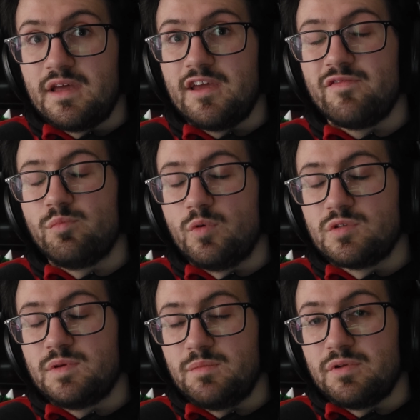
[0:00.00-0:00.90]
If most
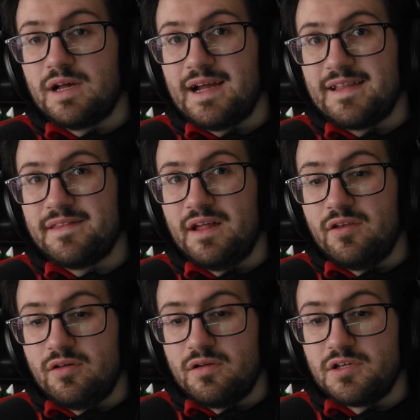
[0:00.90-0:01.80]
people had that
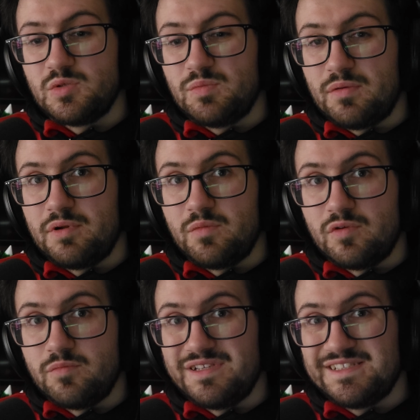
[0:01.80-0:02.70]
knowledge, we probably
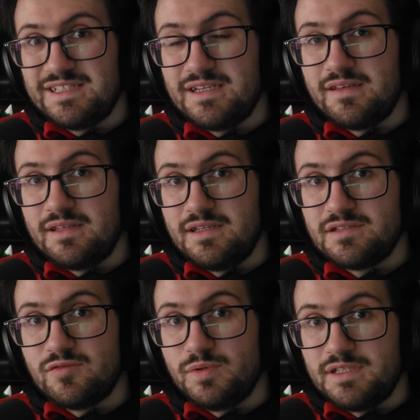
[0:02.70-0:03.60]
wouldn't be seeing these
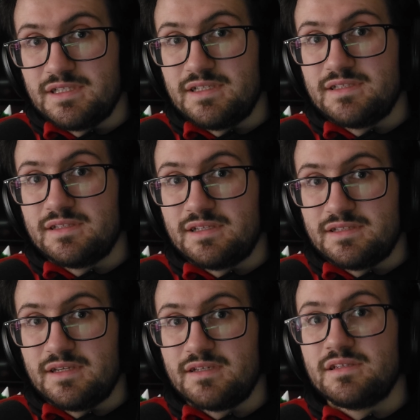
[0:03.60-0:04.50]
obesity
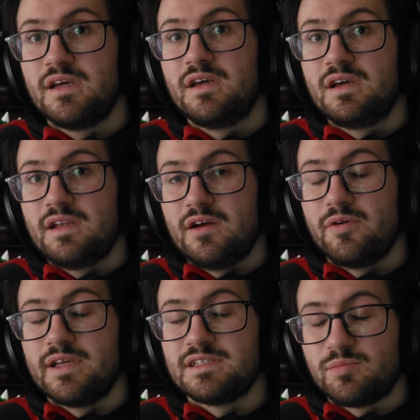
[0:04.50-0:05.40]
statistics. Now,
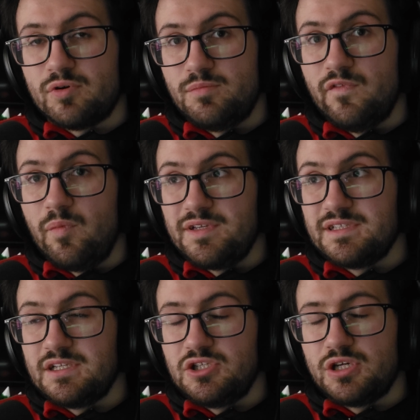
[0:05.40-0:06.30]
is the problem of
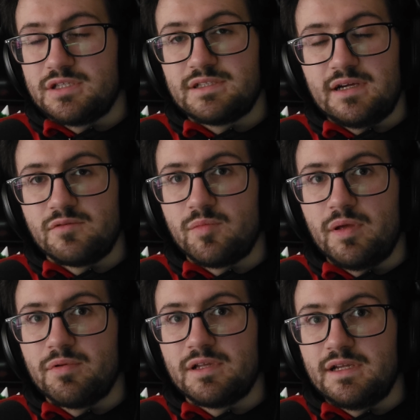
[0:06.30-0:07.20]
obesity just down to
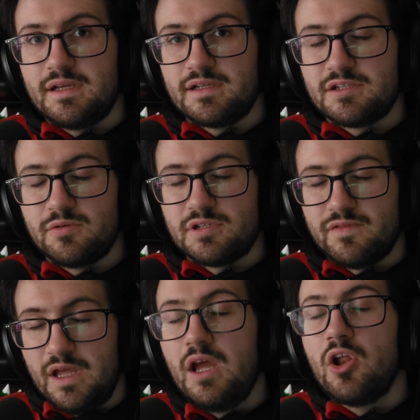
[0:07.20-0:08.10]
people eating
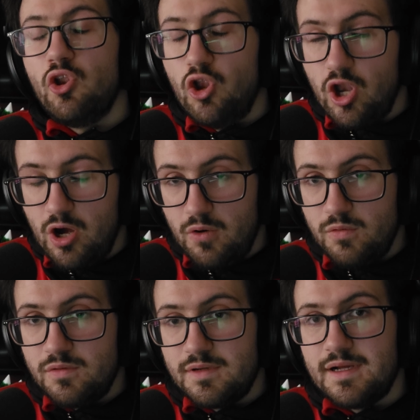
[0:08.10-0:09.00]
intuitively?
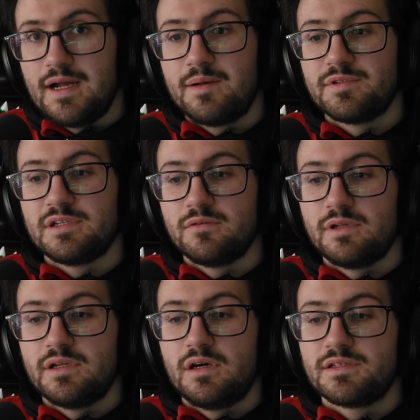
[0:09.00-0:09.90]
No, absolutely
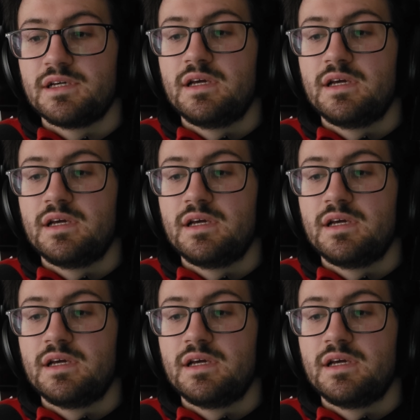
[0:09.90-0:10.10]
not.